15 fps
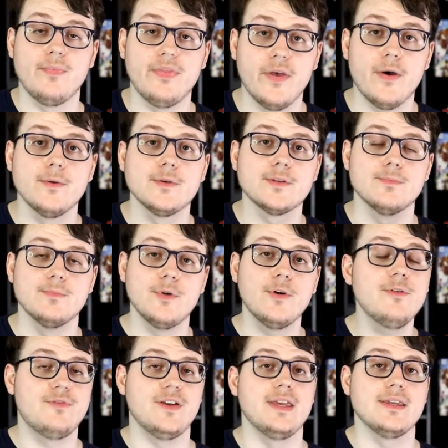those
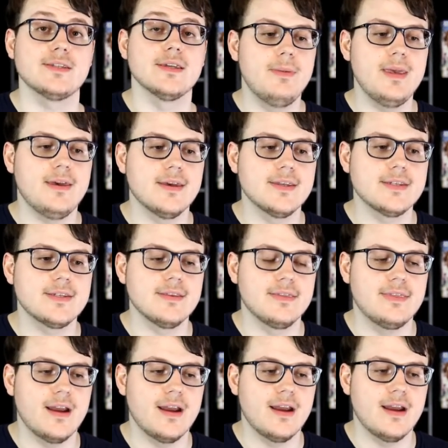movies, because
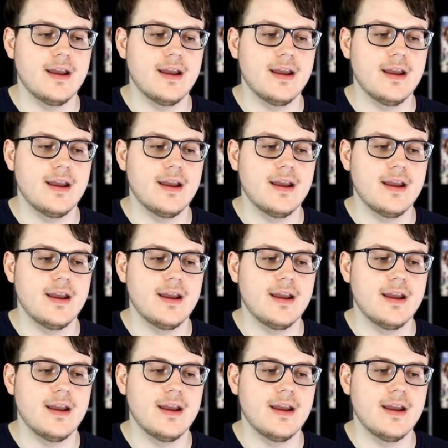they're...